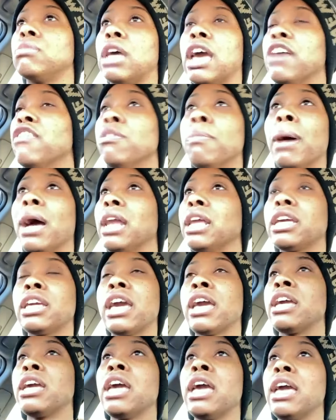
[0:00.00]
everybody
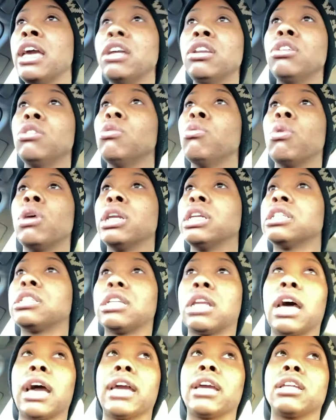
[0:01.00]
can't handle what it's
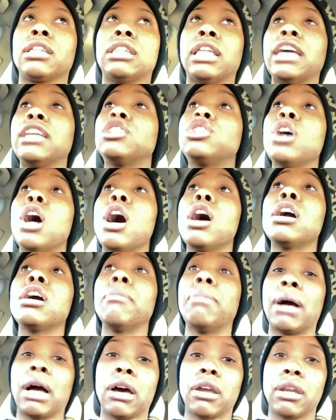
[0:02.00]
like. They talk
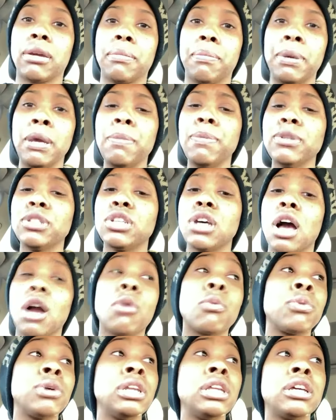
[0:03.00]
about it. People talk
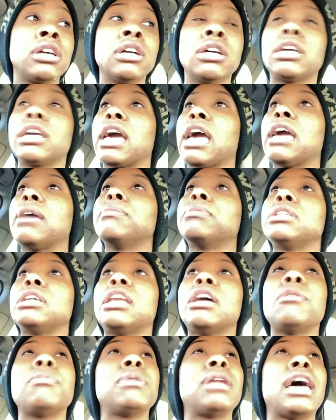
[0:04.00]
really good games,
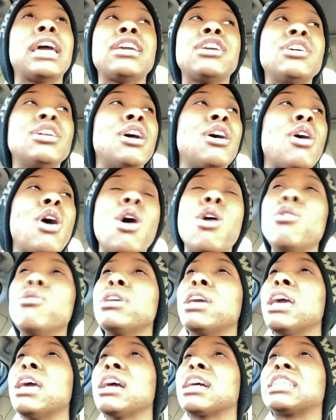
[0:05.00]
and they'll be like, you know, oh,
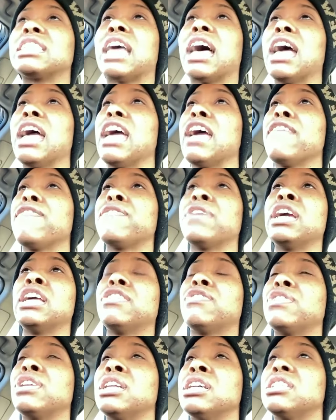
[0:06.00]
yeah, because I have
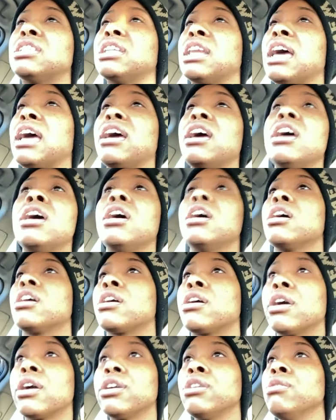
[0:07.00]
faith for this and that.
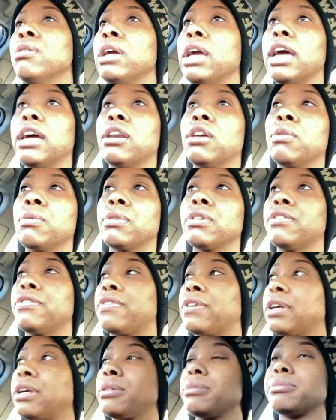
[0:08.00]
Girl, you ain't had no real
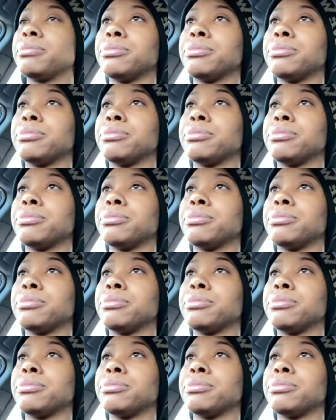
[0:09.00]
faith.